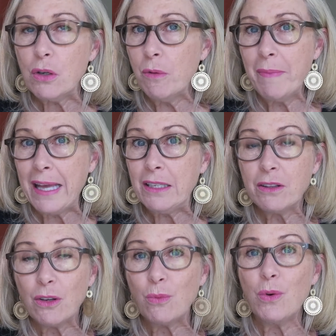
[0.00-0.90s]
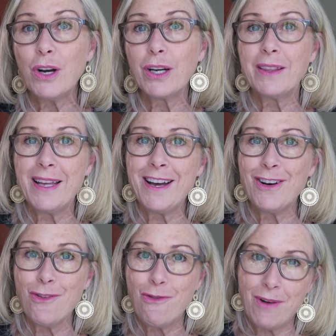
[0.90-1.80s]
or men that work there
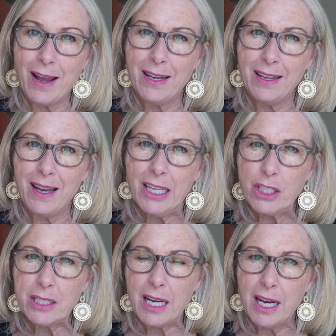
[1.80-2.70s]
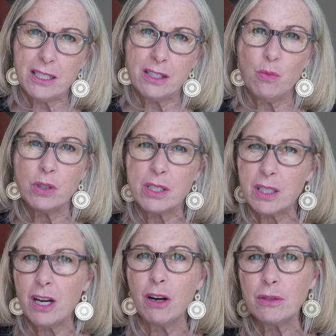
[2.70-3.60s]
already and just ask them, what's the
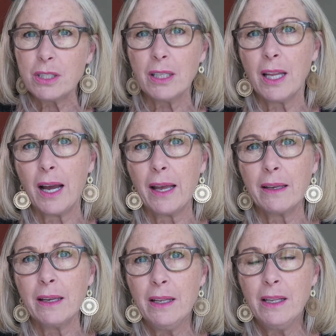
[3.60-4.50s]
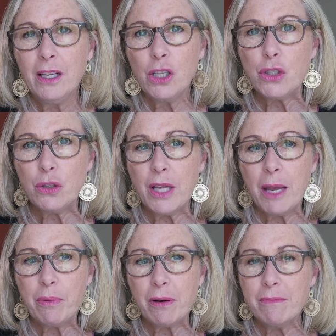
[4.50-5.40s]
culture like? Do
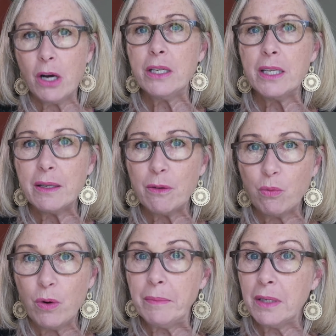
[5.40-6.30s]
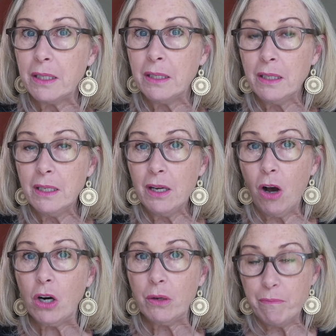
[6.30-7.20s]
they promote women
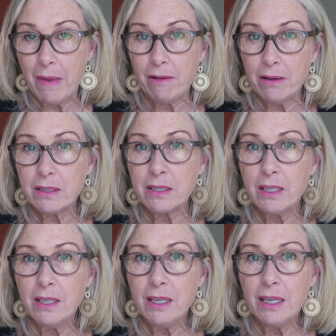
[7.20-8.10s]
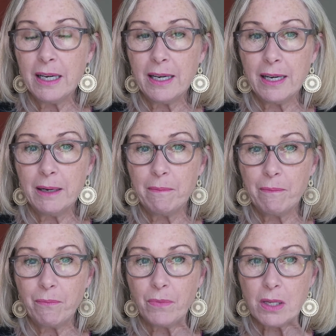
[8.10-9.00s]
on merit?
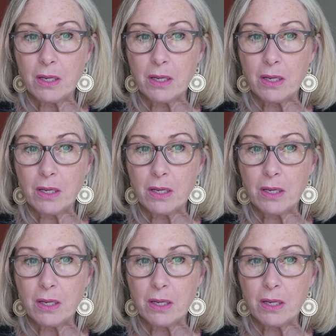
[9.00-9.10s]
Um,